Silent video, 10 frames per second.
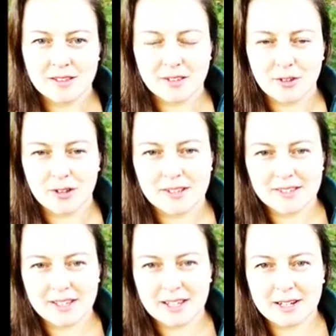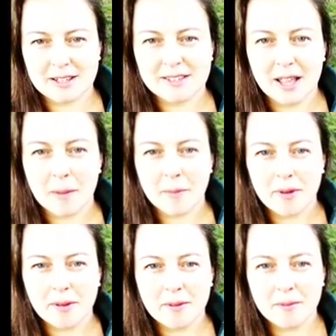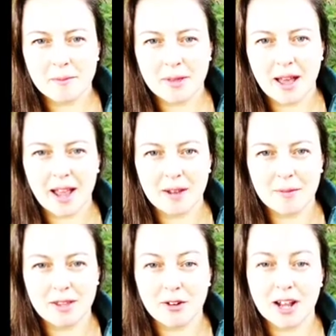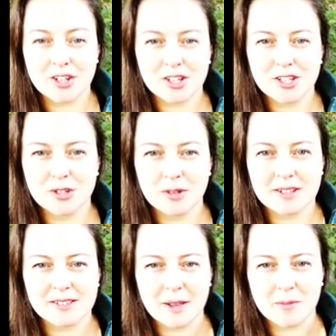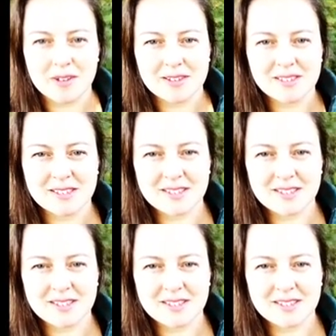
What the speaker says: So you can see an example behind me, or actually two examples.